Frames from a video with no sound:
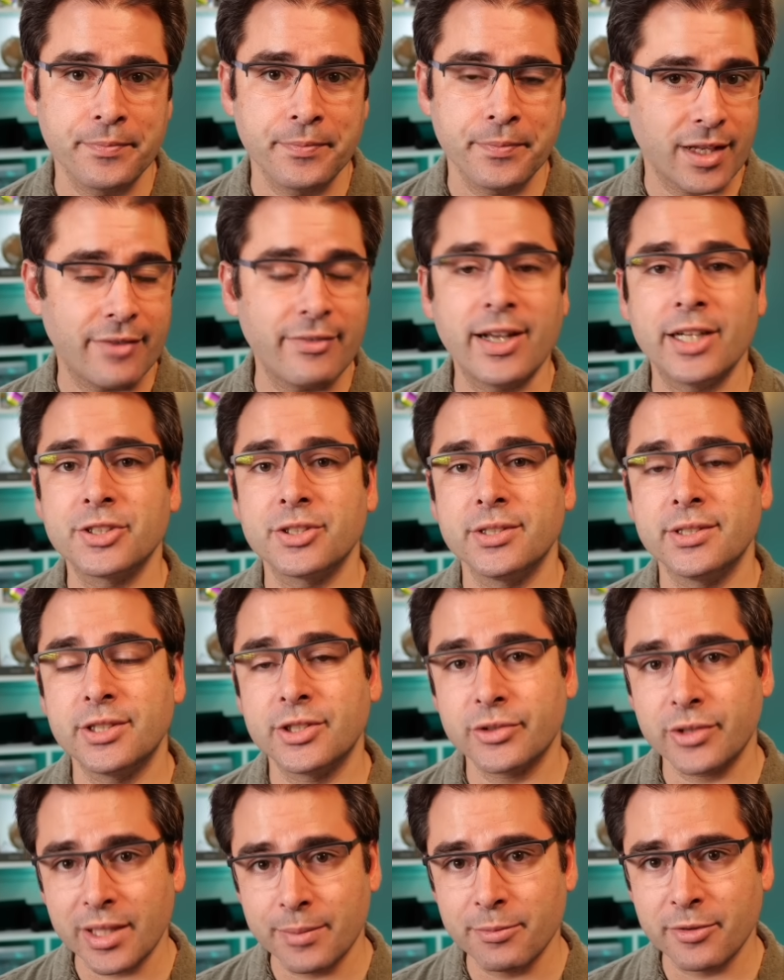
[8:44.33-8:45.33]
I've actually
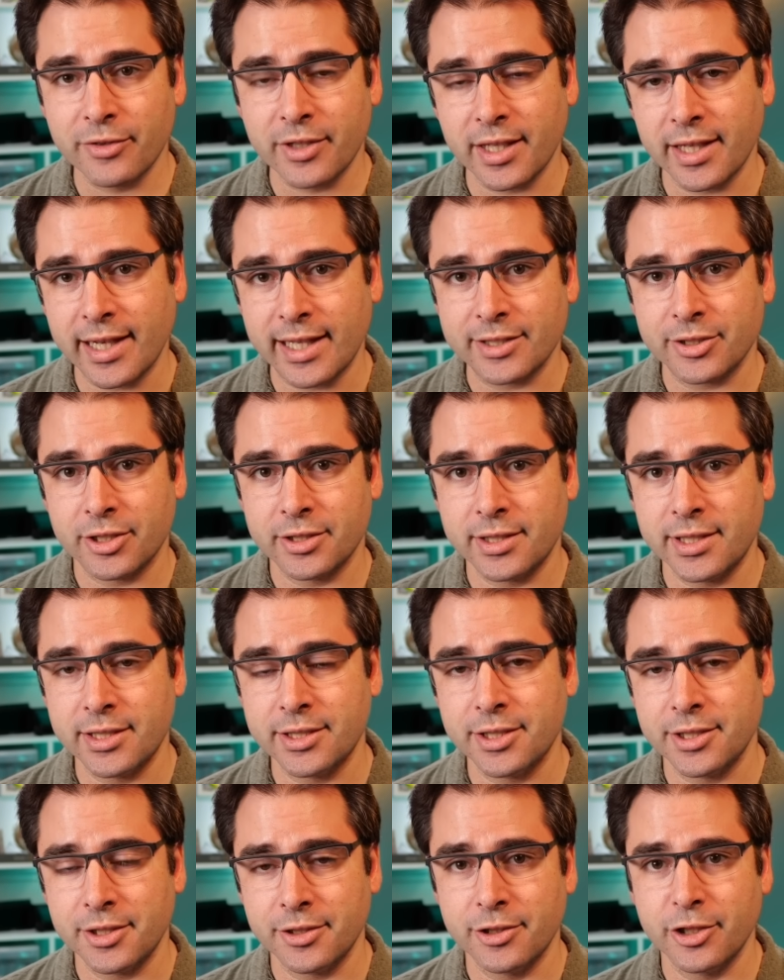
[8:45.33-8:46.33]
streamed via SRT
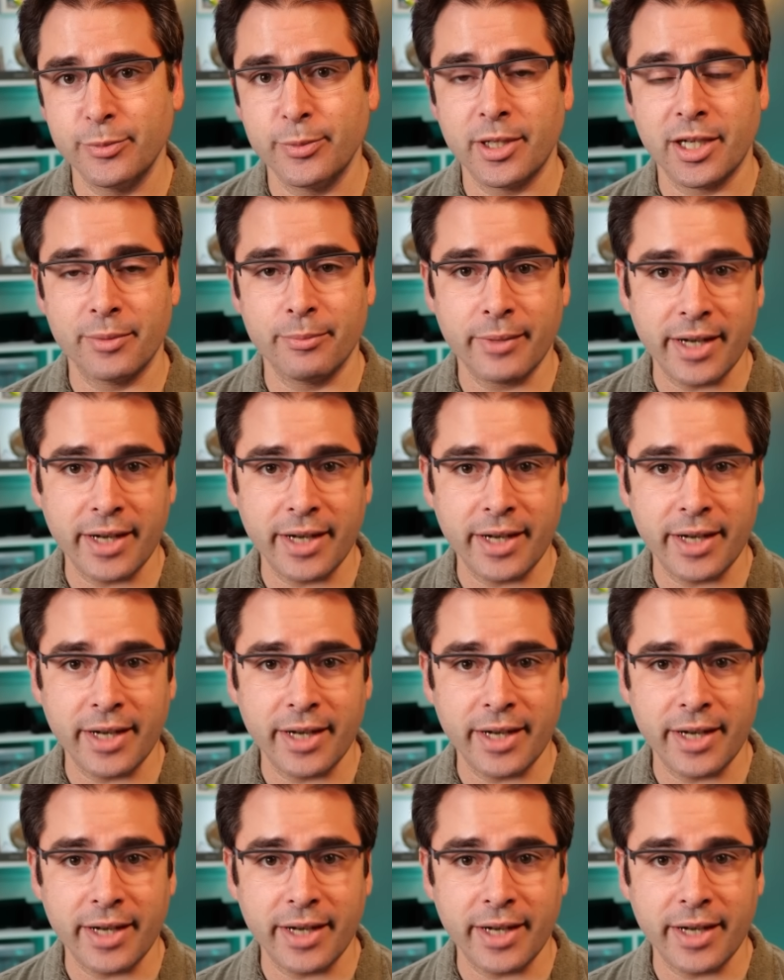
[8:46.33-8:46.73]
to YouTube on